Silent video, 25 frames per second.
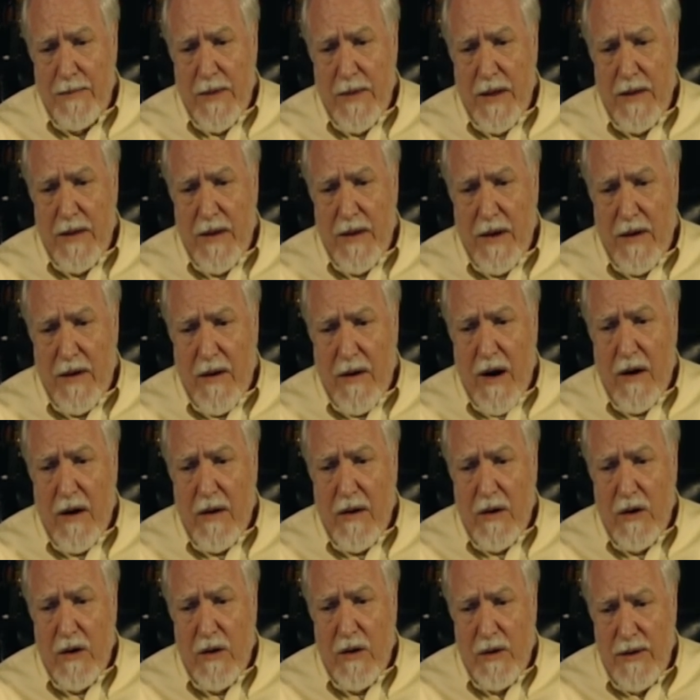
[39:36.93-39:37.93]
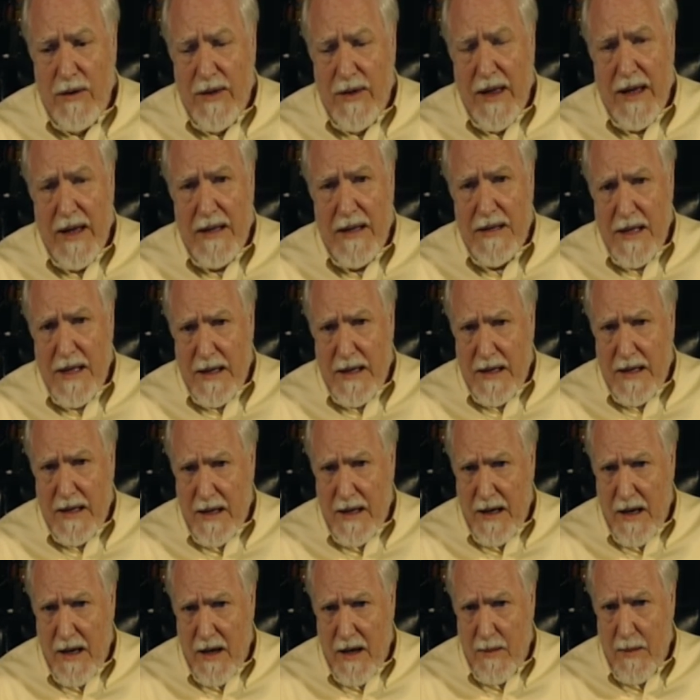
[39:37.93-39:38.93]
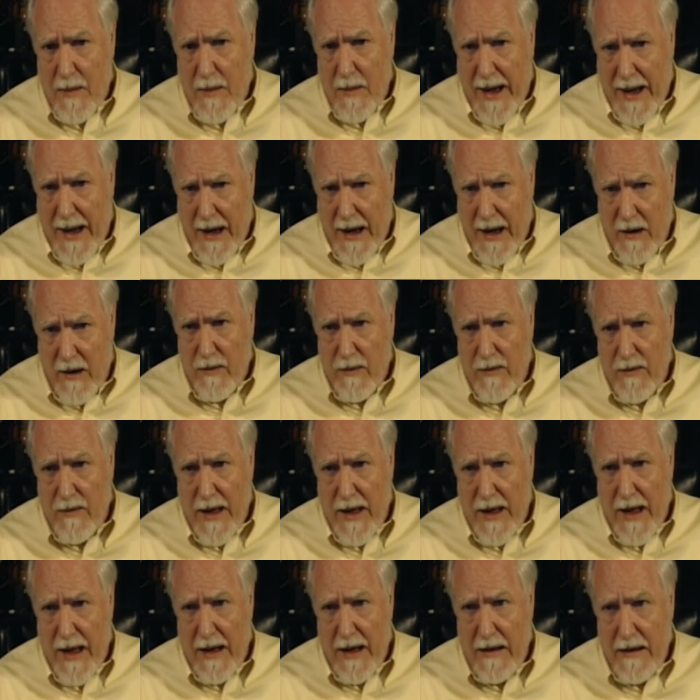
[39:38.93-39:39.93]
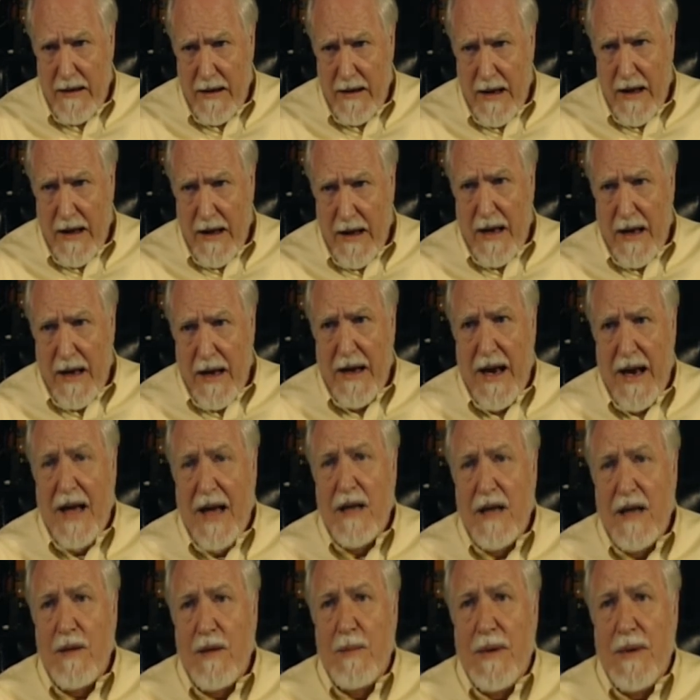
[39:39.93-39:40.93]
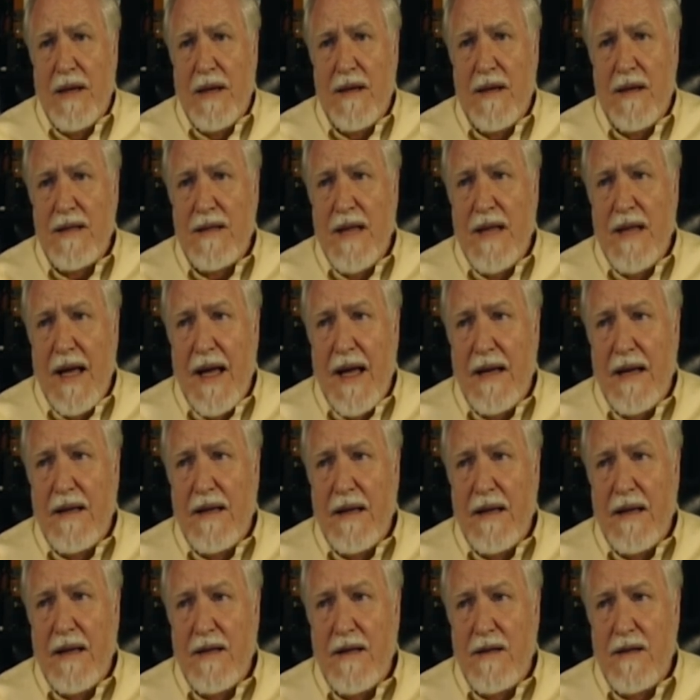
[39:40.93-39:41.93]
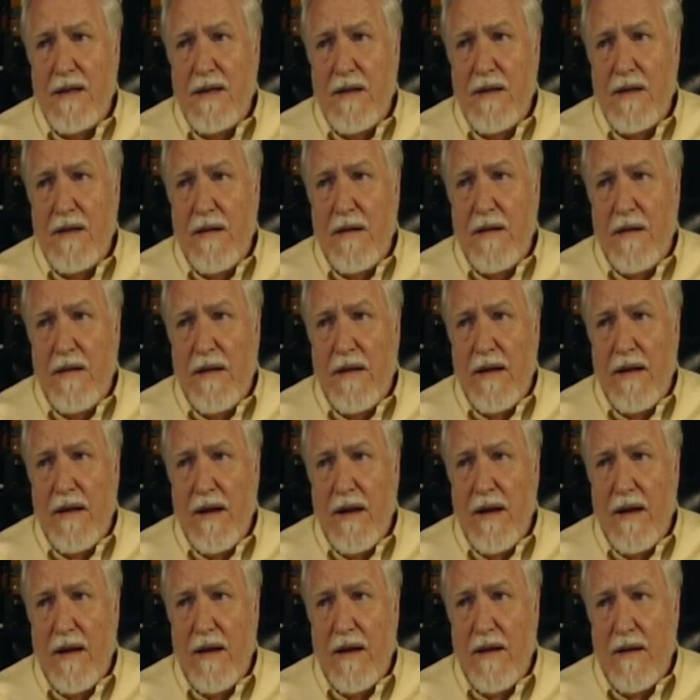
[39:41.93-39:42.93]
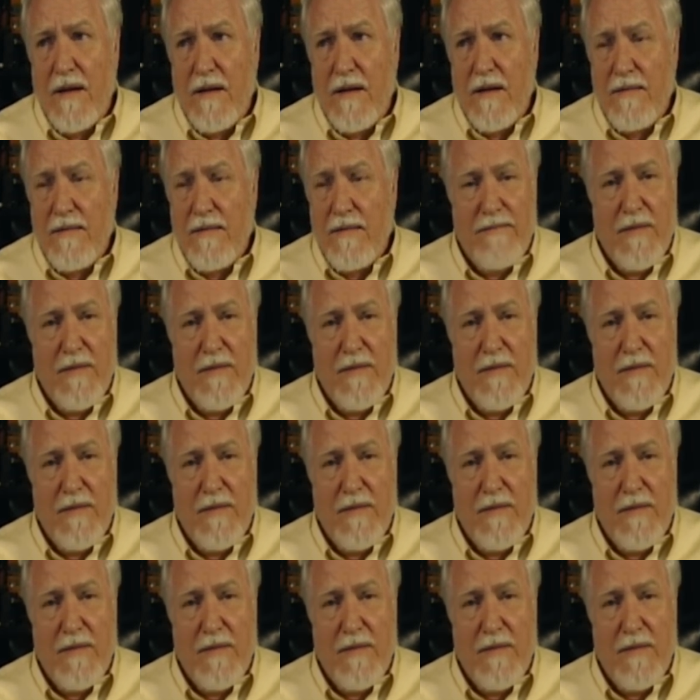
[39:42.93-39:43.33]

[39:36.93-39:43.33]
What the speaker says: there are good things that can come out of that, not because that is the